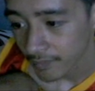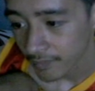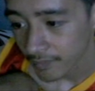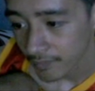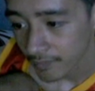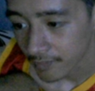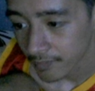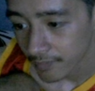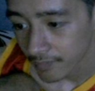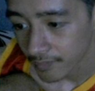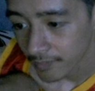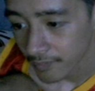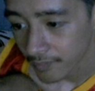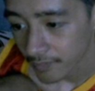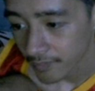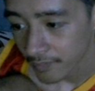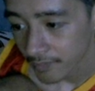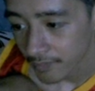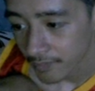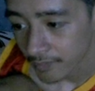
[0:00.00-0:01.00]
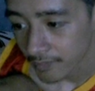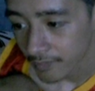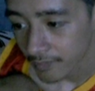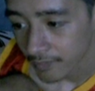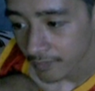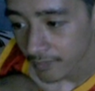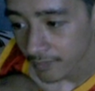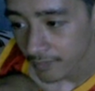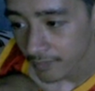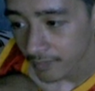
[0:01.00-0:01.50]

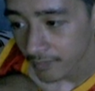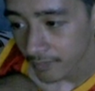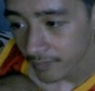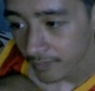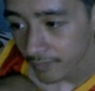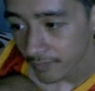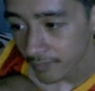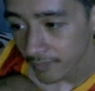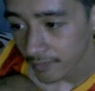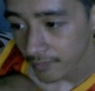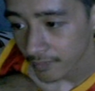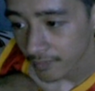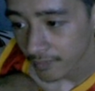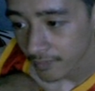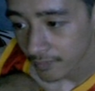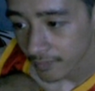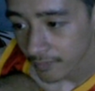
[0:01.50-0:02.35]
(no one is talking)